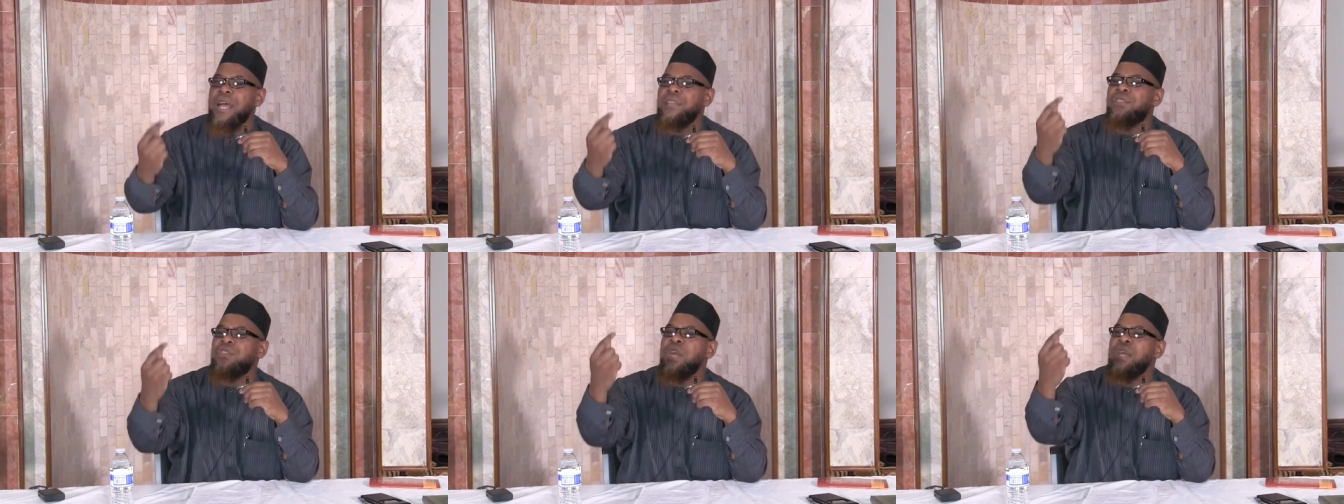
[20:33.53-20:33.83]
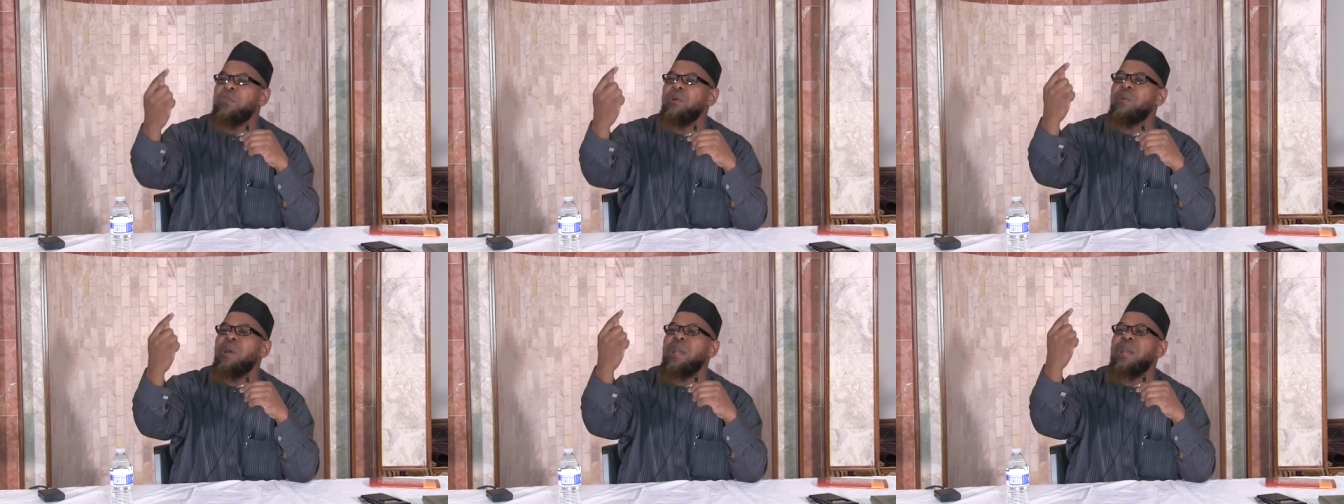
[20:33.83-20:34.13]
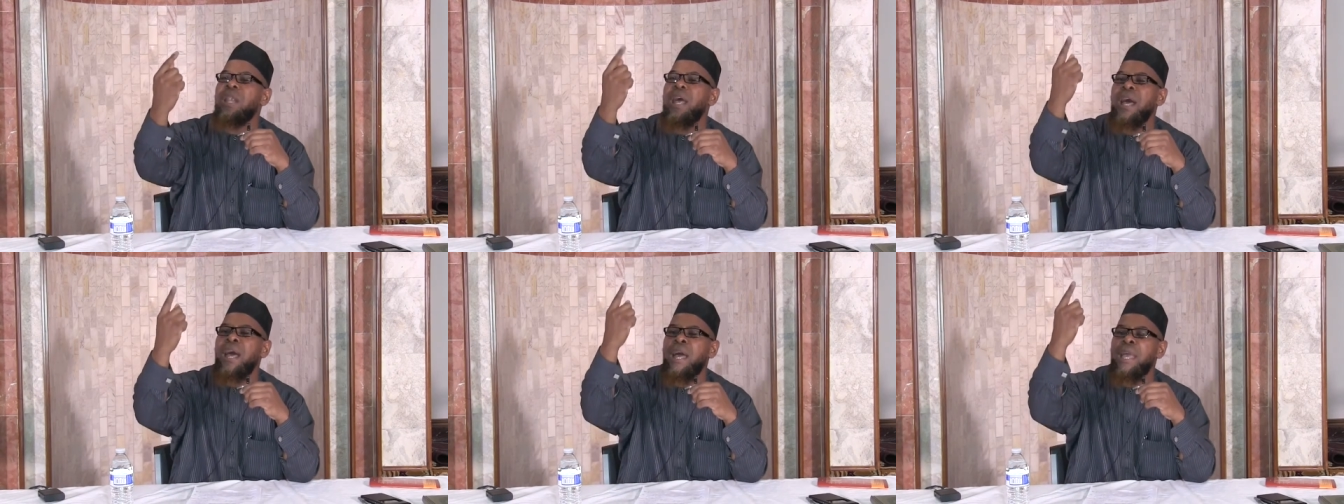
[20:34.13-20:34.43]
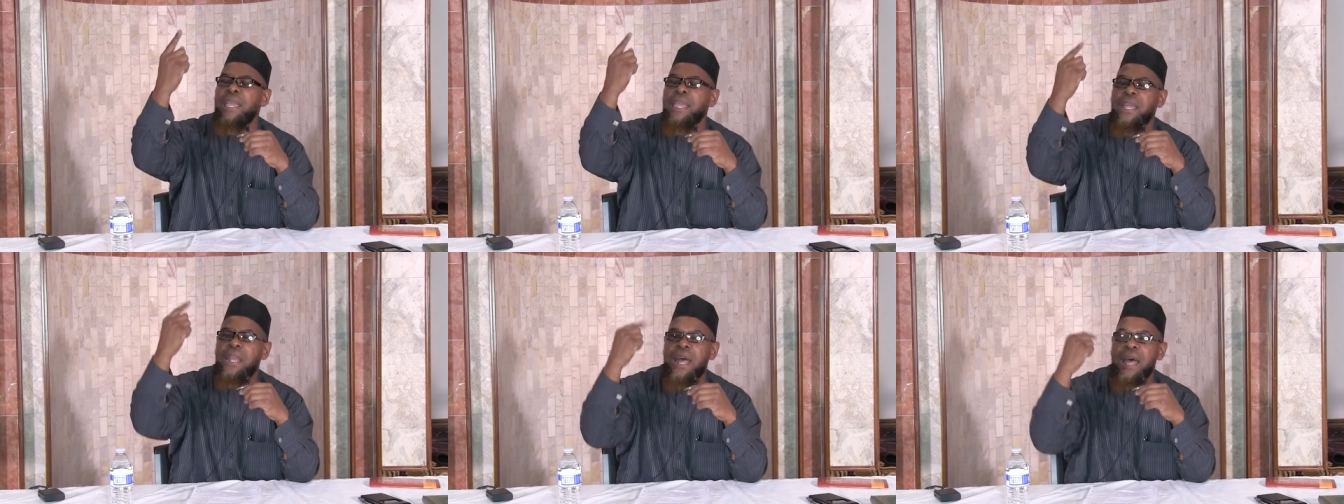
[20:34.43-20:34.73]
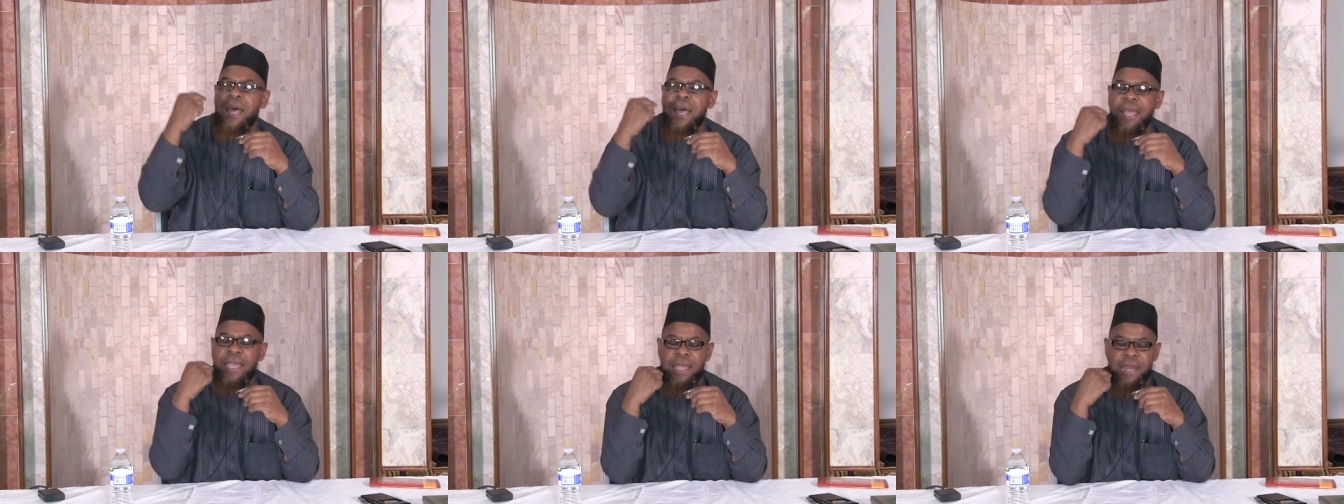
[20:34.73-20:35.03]
"Ashhadu an la
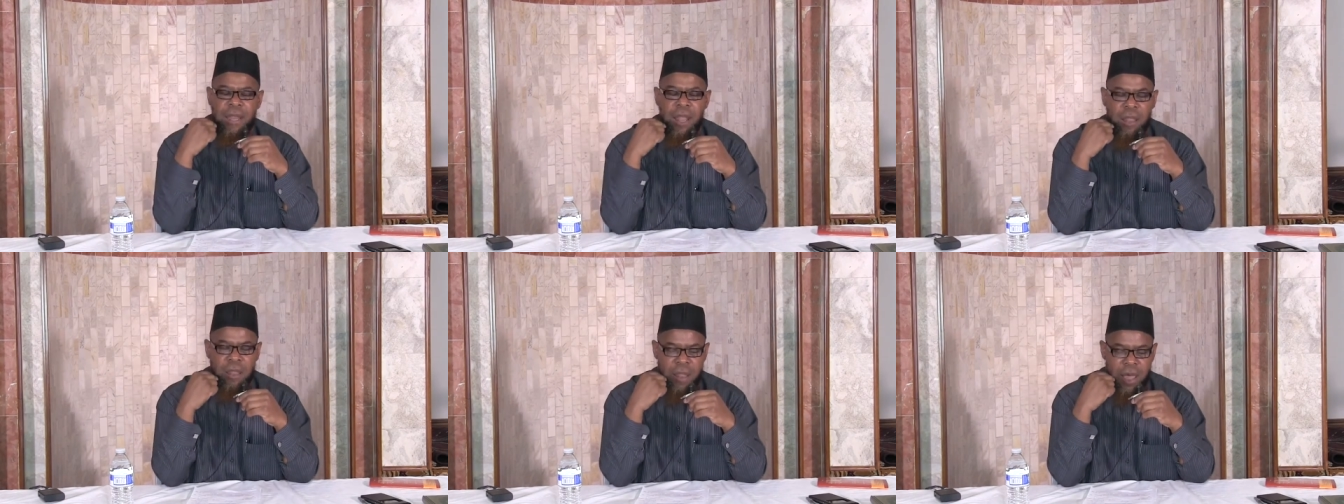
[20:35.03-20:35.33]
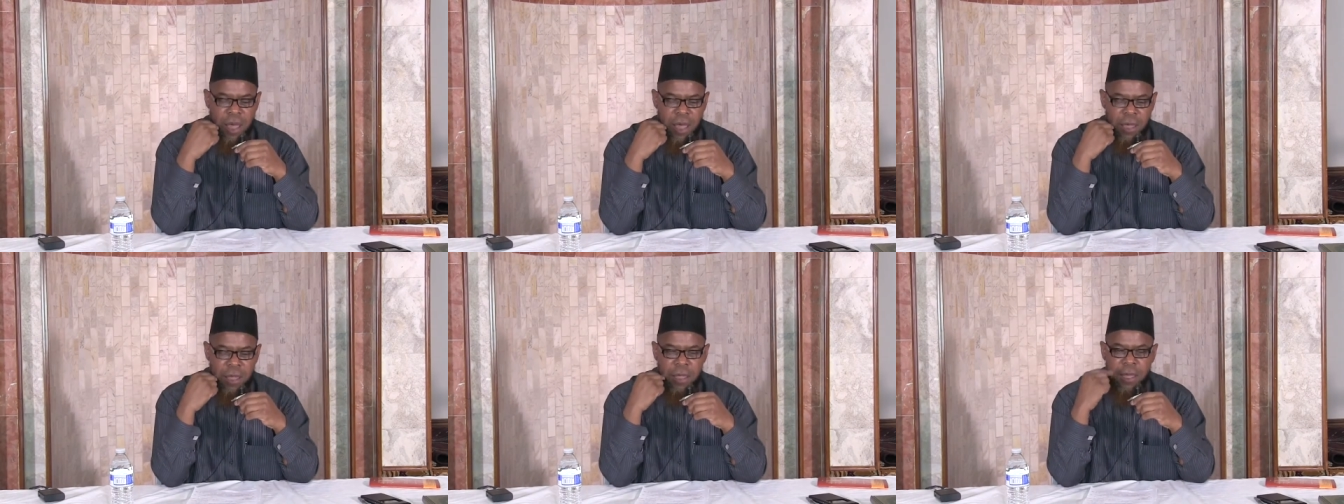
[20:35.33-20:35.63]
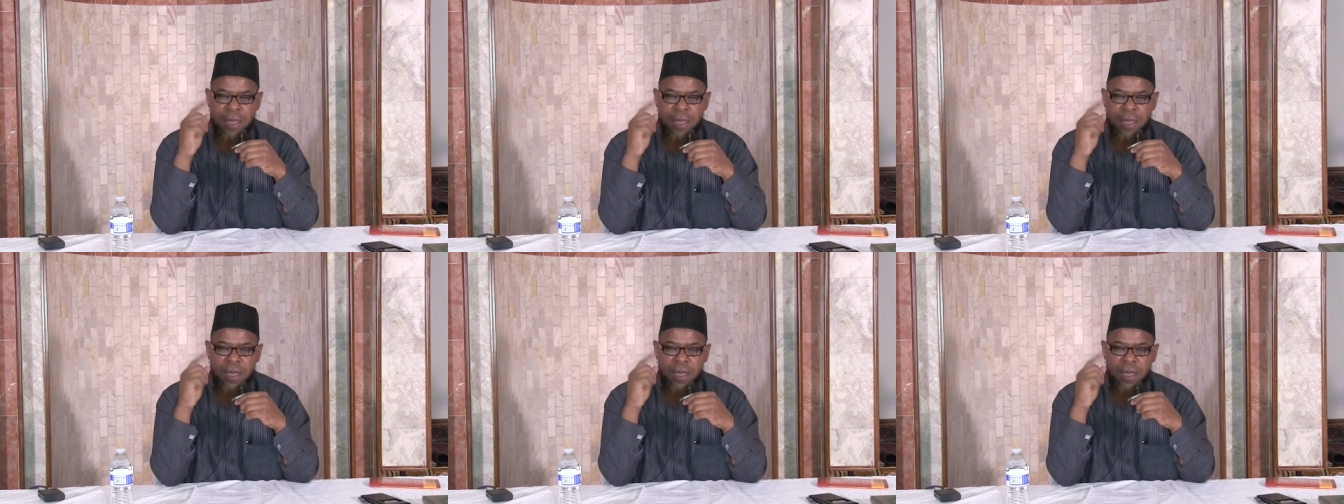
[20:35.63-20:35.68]
ilaha illallah."